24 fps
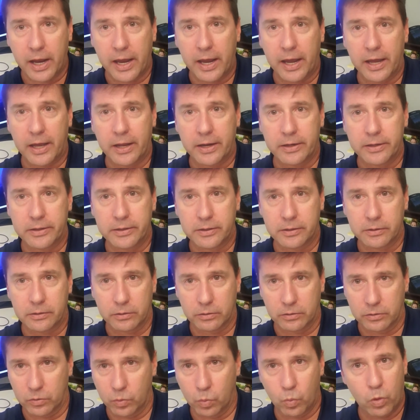and
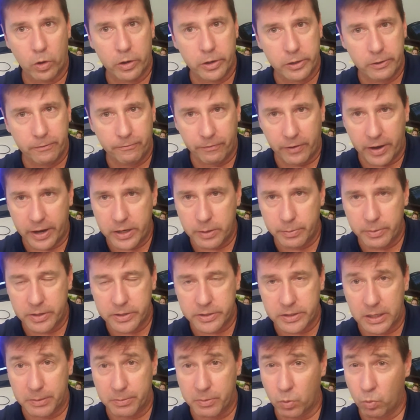where do you find them in a
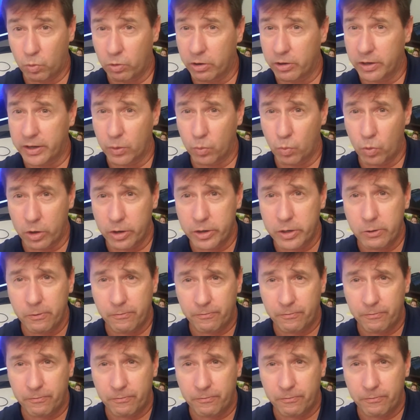statement of work, and where do you